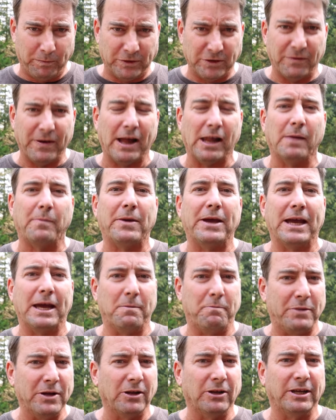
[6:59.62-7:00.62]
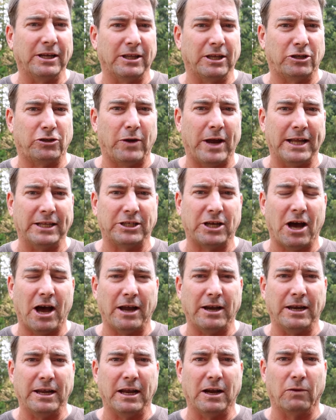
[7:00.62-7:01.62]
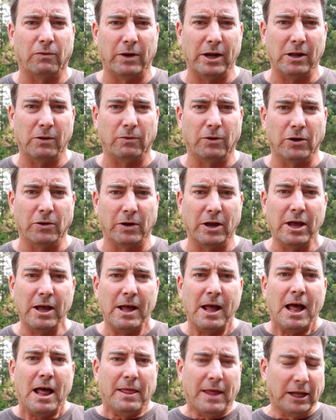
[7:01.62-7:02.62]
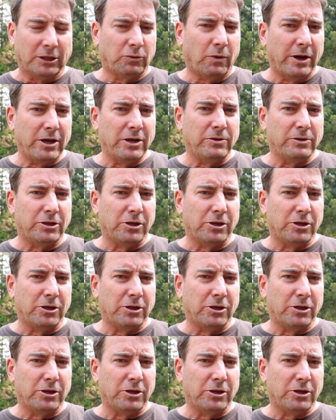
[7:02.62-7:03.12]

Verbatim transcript: developing and building the Transcontinental Railroad. That's why you